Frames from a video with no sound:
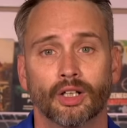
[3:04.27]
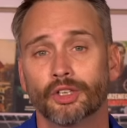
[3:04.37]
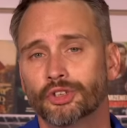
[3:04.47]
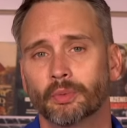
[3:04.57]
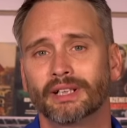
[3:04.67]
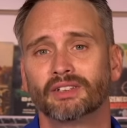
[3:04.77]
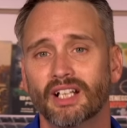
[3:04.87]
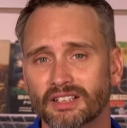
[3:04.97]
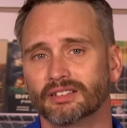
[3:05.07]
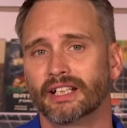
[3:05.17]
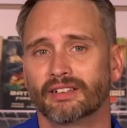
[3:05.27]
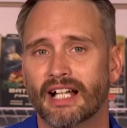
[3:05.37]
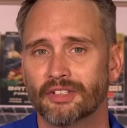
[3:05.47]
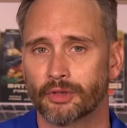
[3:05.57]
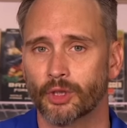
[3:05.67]
Hershel reluctantly
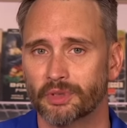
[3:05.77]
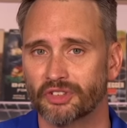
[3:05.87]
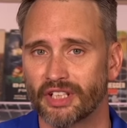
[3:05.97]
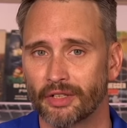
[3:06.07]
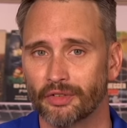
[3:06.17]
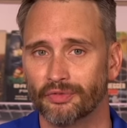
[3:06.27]
allows the group to stay on the